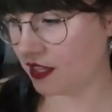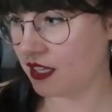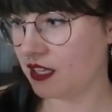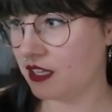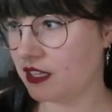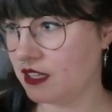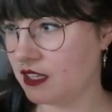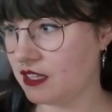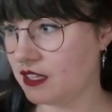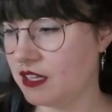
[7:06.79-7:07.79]

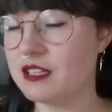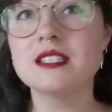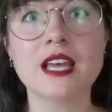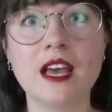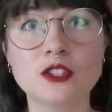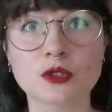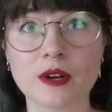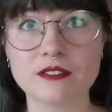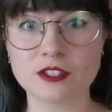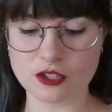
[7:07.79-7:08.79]
the set
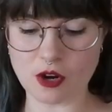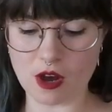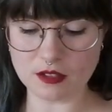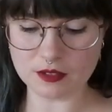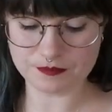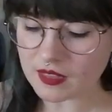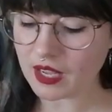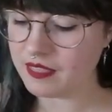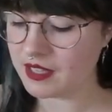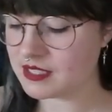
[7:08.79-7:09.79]
adrift shawl,
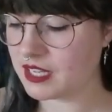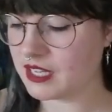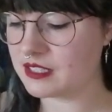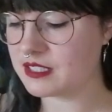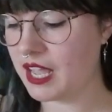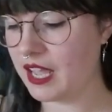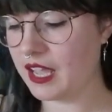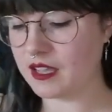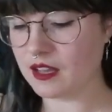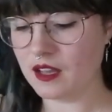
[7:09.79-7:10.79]
and this is
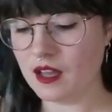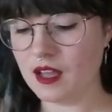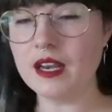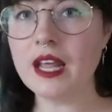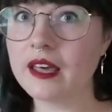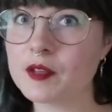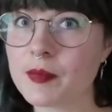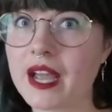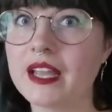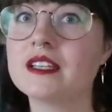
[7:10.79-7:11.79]
a knit on the
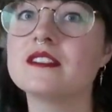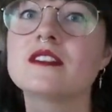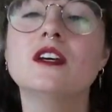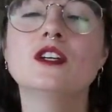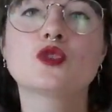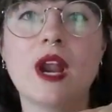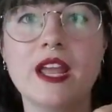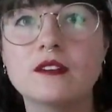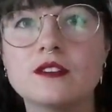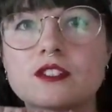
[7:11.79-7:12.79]
bias
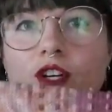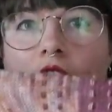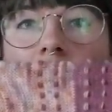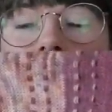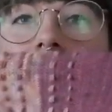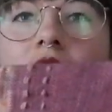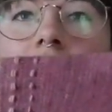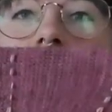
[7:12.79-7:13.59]
triangle shawl.